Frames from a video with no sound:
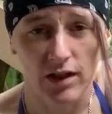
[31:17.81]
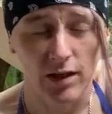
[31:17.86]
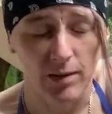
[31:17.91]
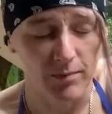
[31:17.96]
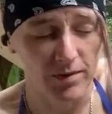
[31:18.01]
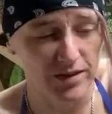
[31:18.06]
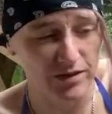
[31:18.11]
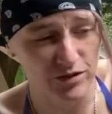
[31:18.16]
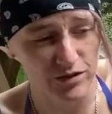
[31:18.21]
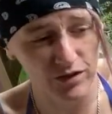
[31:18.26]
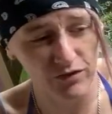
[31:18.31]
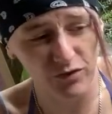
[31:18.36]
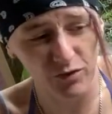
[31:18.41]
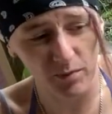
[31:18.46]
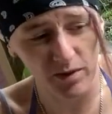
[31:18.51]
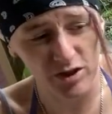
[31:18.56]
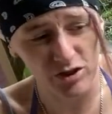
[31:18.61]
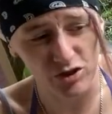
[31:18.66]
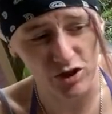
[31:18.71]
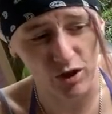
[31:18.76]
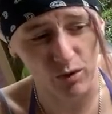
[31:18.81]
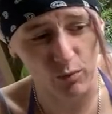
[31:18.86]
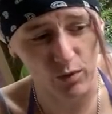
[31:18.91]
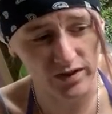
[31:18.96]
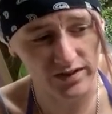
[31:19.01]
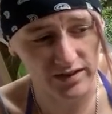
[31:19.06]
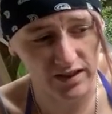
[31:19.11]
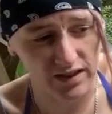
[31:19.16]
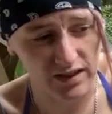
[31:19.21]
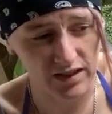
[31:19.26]
I mean, there's information on
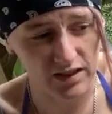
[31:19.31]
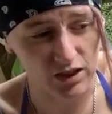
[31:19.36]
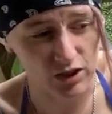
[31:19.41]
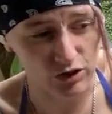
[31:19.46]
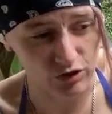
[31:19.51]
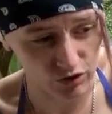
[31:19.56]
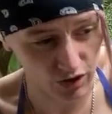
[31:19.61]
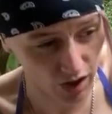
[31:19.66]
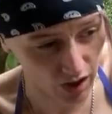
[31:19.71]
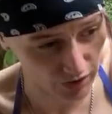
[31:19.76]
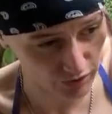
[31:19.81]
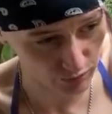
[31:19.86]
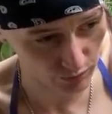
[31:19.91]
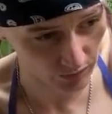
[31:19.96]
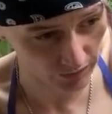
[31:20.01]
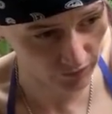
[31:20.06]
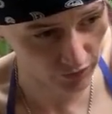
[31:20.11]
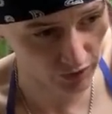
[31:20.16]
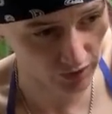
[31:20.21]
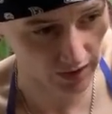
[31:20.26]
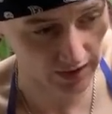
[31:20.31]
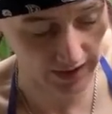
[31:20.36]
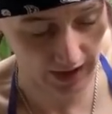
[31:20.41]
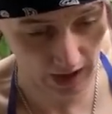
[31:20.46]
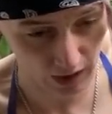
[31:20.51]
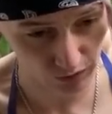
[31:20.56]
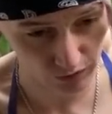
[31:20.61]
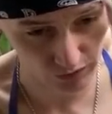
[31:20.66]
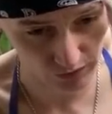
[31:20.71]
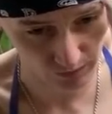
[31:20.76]
what's, like, in the Cross River, like,
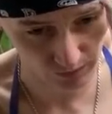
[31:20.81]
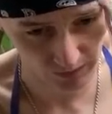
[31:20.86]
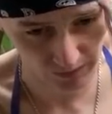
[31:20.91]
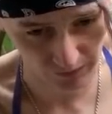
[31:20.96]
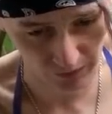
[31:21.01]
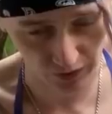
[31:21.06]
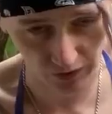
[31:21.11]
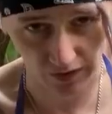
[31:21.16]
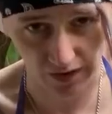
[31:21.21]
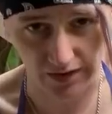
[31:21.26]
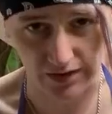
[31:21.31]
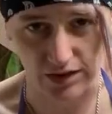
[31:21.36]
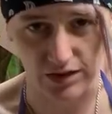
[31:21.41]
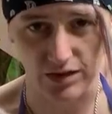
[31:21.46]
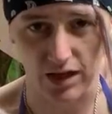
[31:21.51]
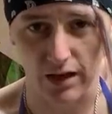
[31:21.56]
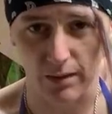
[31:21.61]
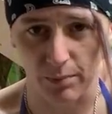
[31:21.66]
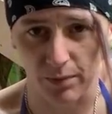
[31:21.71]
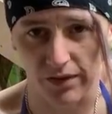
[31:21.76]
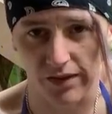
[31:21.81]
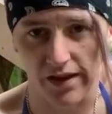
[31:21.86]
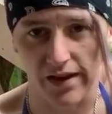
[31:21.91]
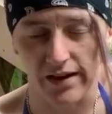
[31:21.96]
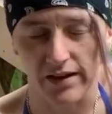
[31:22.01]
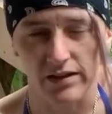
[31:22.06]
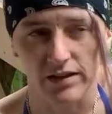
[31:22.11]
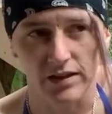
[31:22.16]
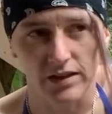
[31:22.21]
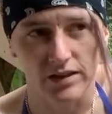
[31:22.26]
out in the river, like, the type of,
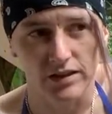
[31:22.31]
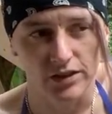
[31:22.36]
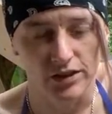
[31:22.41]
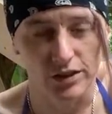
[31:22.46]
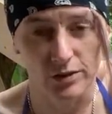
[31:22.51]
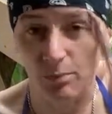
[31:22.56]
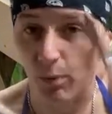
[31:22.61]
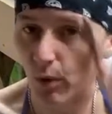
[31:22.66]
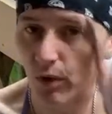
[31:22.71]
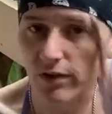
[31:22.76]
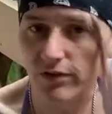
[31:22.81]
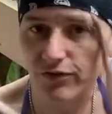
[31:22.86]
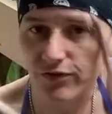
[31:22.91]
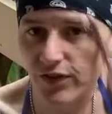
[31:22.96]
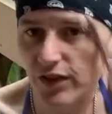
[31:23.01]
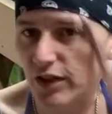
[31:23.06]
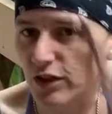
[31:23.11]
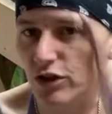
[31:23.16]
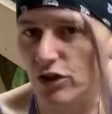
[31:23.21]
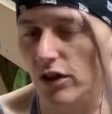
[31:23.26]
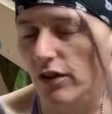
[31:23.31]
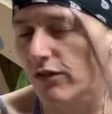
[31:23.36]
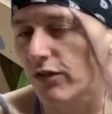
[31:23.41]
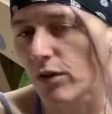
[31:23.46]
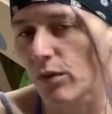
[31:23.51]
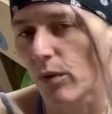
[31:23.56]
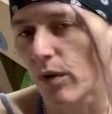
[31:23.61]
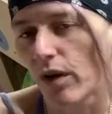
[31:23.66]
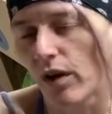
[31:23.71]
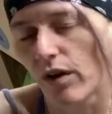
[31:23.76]
like, sport fish, if
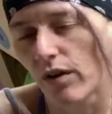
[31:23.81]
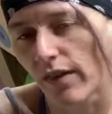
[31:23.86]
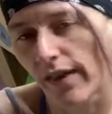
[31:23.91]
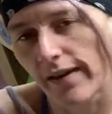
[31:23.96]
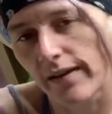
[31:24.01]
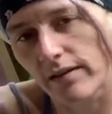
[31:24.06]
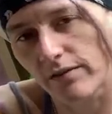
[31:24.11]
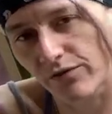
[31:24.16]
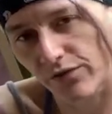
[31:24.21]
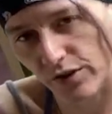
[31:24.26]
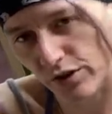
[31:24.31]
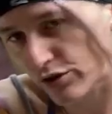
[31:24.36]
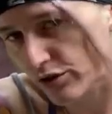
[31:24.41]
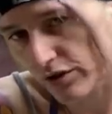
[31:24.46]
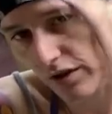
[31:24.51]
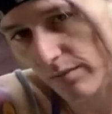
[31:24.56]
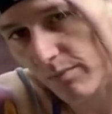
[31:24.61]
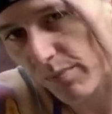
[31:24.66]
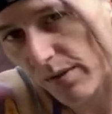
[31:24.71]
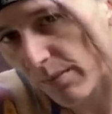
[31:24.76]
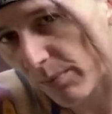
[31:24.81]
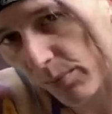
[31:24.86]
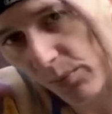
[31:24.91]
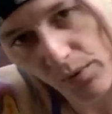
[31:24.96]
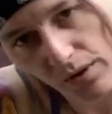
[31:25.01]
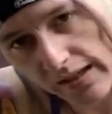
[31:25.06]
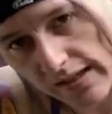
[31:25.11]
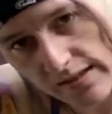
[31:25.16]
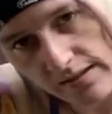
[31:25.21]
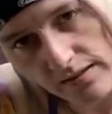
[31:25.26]
you will, like, fish that
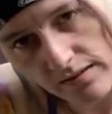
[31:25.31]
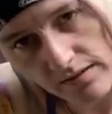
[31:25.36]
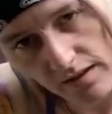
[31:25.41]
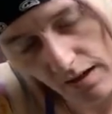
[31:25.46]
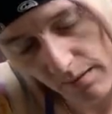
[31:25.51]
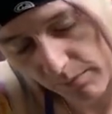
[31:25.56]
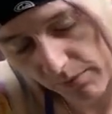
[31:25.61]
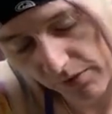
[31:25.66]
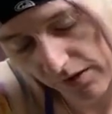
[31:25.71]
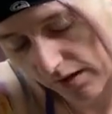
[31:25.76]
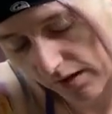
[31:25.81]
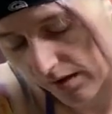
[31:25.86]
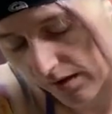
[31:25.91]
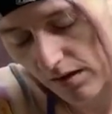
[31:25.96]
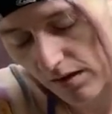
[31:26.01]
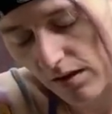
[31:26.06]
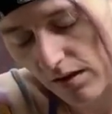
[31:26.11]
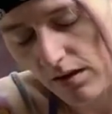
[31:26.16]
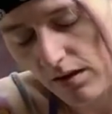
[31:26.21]
people eat type thing.